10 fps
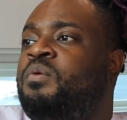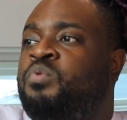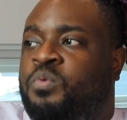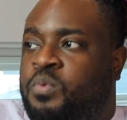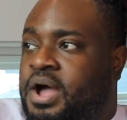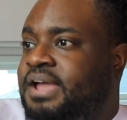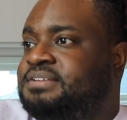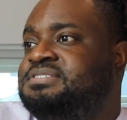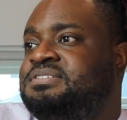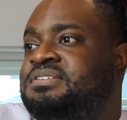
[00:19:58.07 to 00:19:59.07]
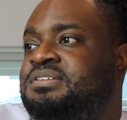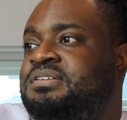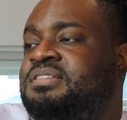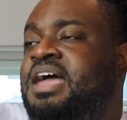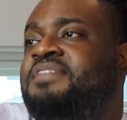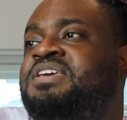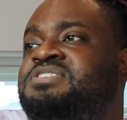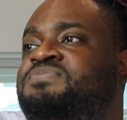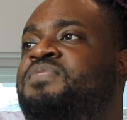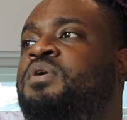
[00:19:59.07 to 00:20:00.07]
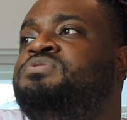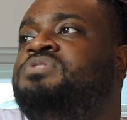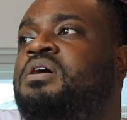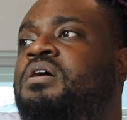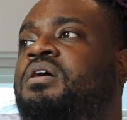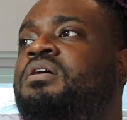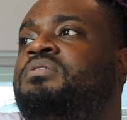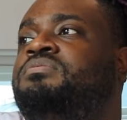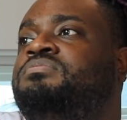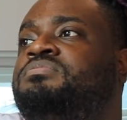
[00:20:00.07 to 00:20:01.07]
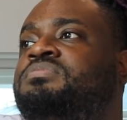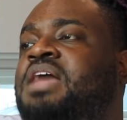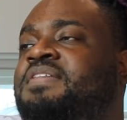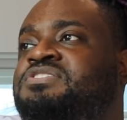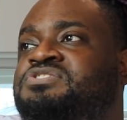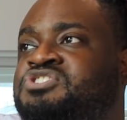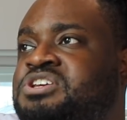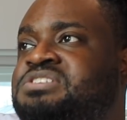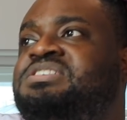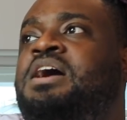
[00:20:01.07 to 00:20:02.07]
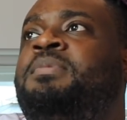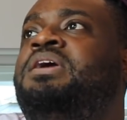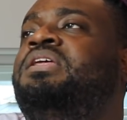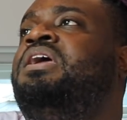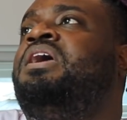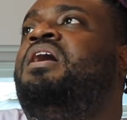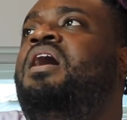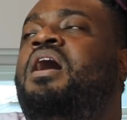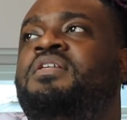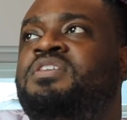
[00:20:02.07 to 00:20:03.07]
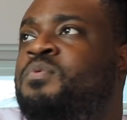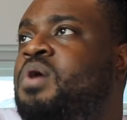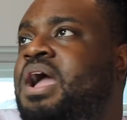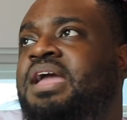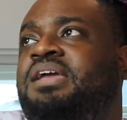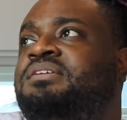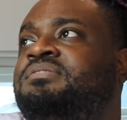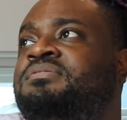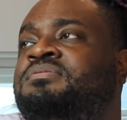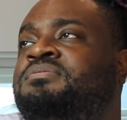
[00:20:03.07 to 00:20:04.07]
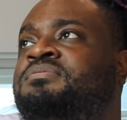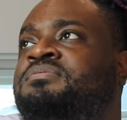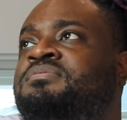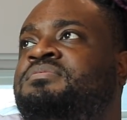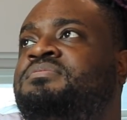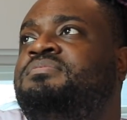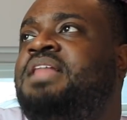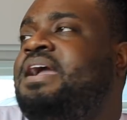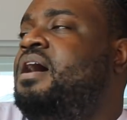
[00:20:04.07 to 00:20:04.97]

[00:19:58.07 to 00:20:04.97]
were white. Like, these folks are, like, this G Summit, all of them white. Like,